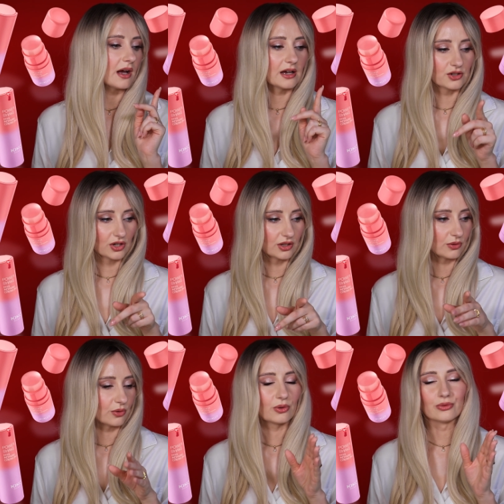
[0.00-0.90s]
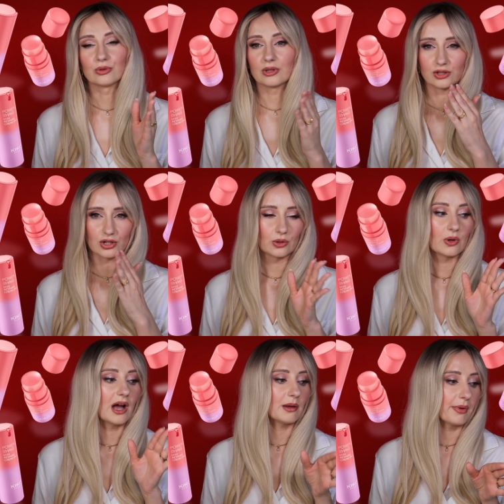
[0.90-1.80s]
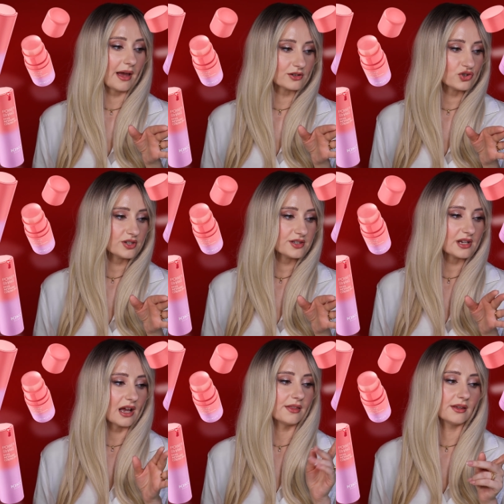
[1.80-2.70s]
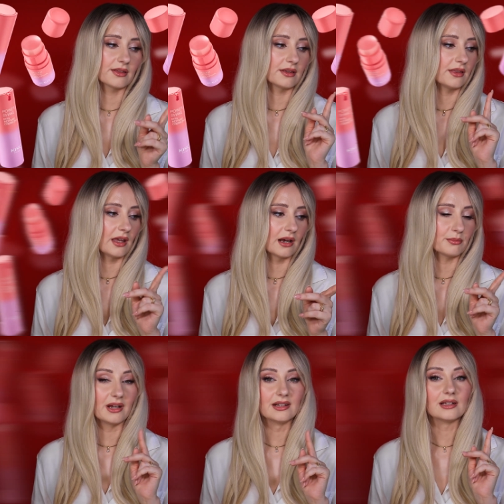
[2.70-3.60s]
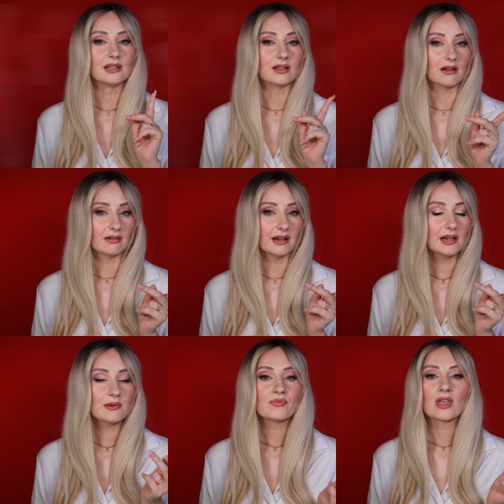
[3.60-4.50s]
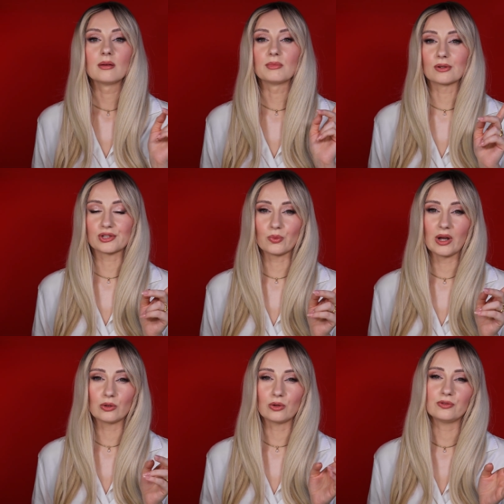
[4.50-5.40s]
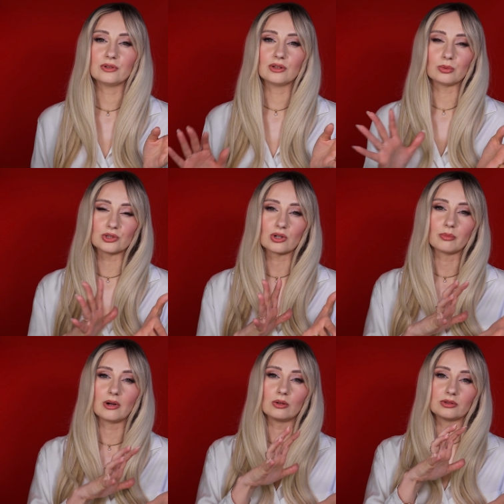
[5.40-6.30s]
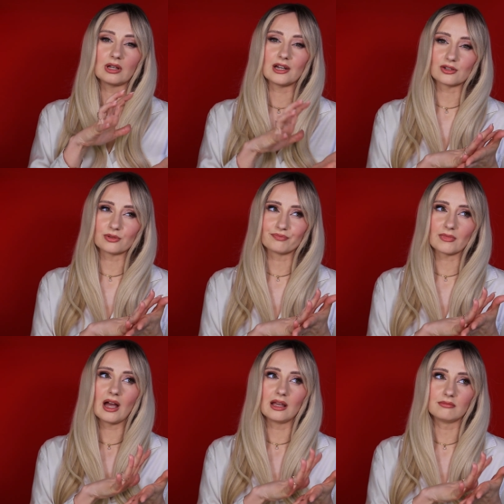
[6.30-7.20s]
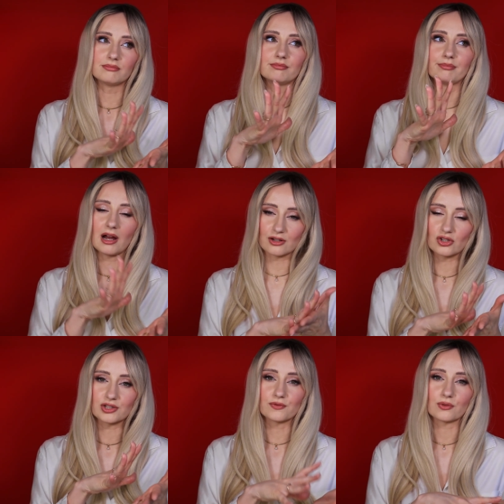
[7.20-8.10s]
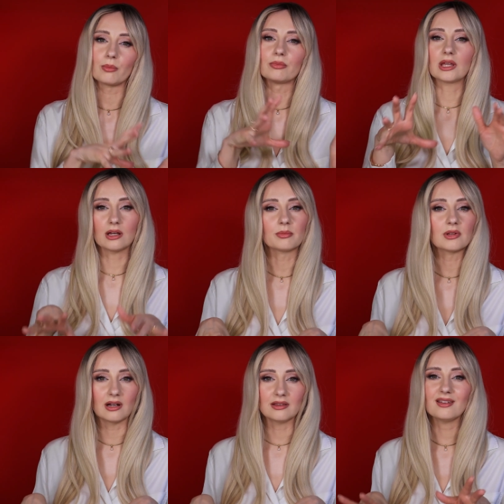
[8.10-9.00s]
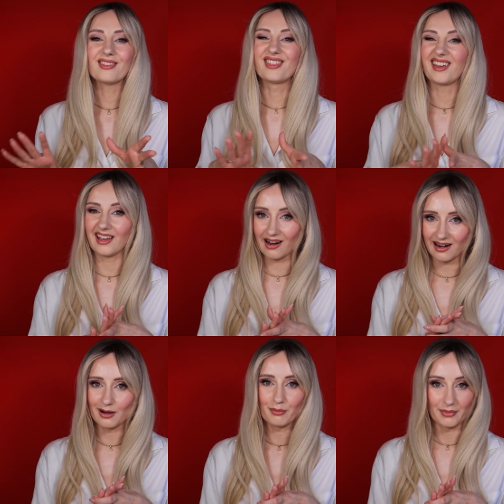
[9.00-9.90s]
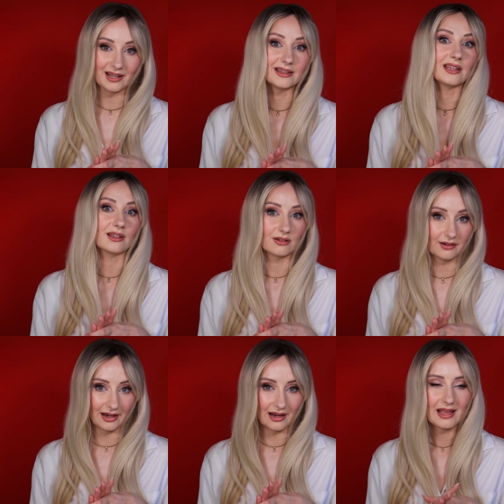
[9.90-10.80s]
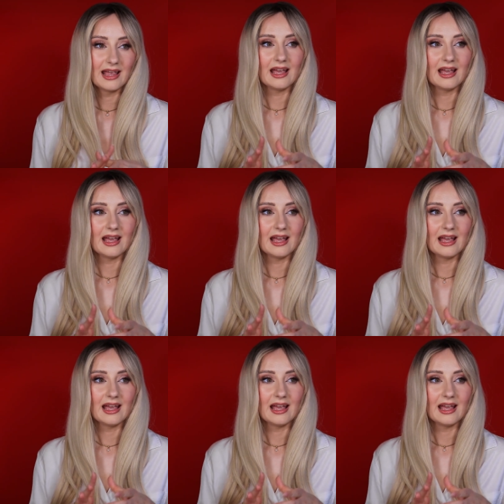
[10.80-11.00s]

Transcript: Eyeshadow, oh, not eyeshadow, eye patches. I think that they are made in Korea, because quite often, if we talk about eye patches from Kiko Milano, they are made in Korea.